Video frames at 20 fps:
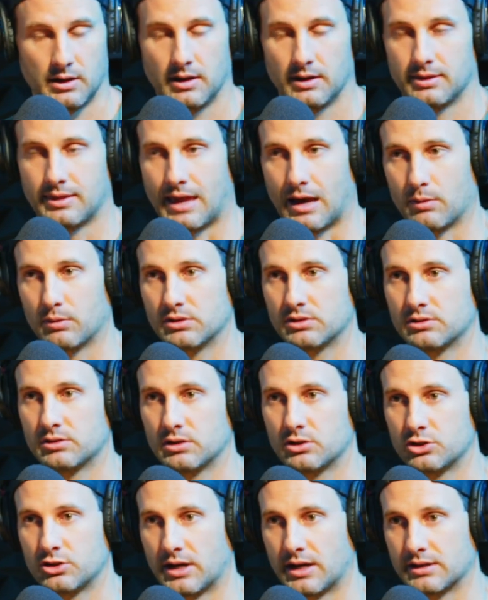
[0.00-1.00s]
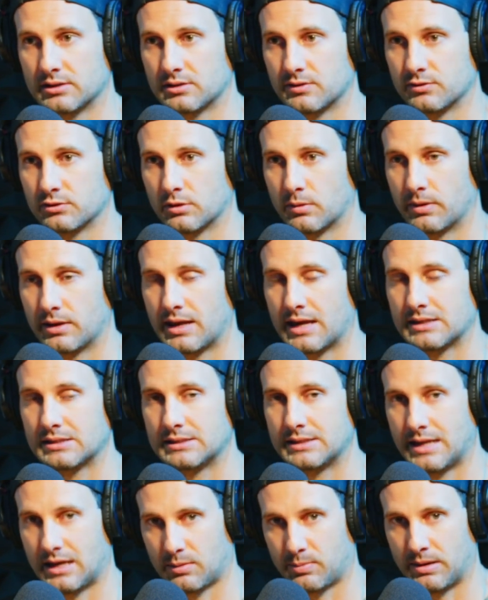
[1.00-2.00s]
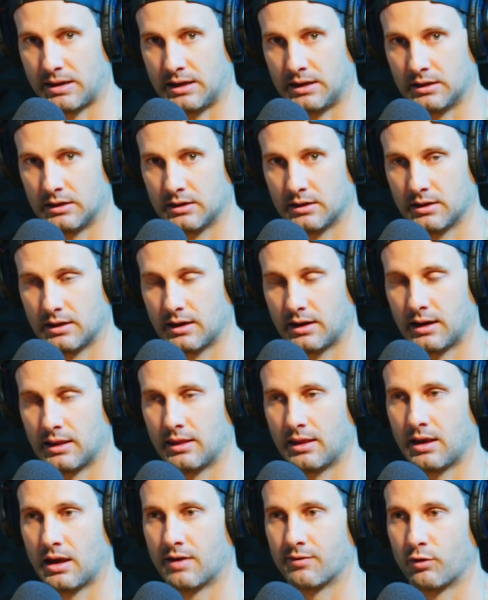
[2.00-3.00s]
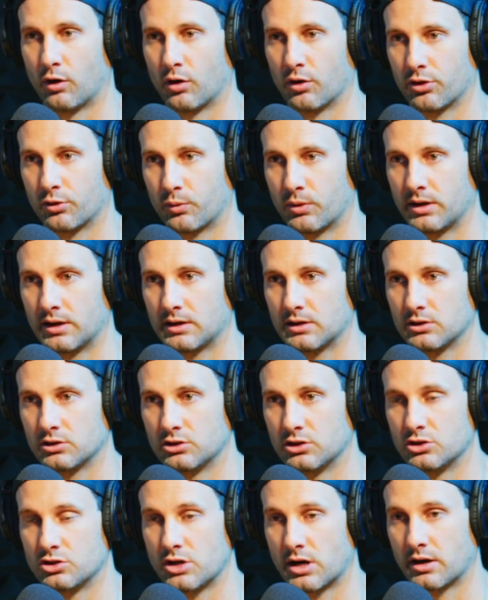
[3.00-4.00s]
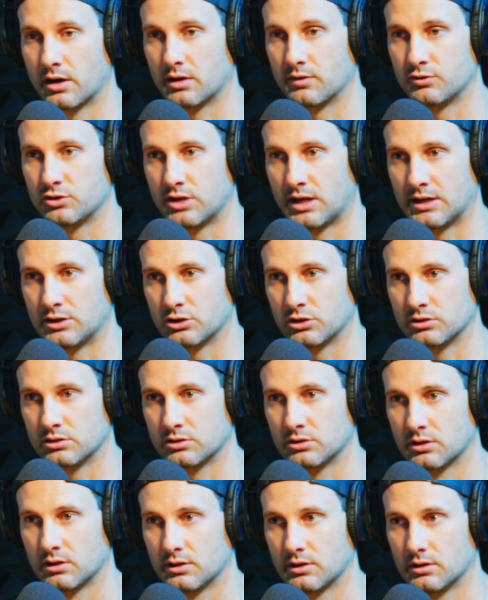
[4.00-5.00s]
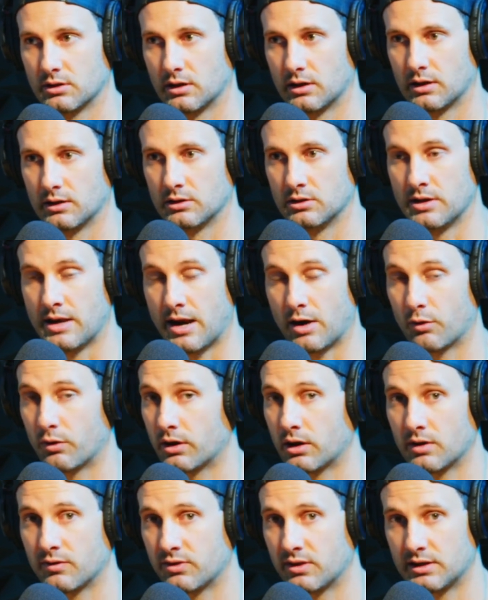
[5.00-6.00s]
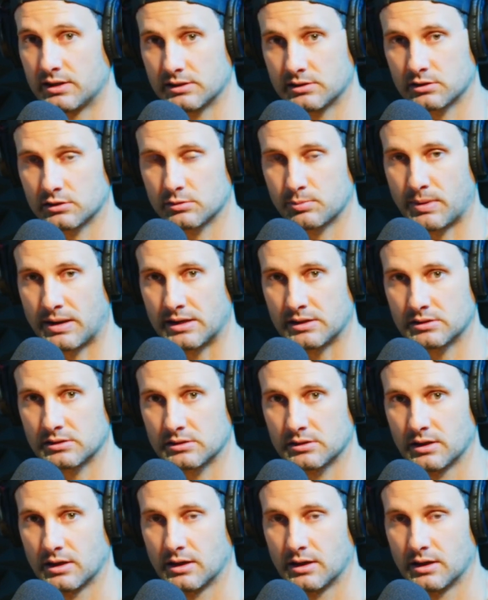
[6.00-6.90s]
that would suggest if somebody has neck pain and they have arthritic degenerative changes, narrowing of the disc space,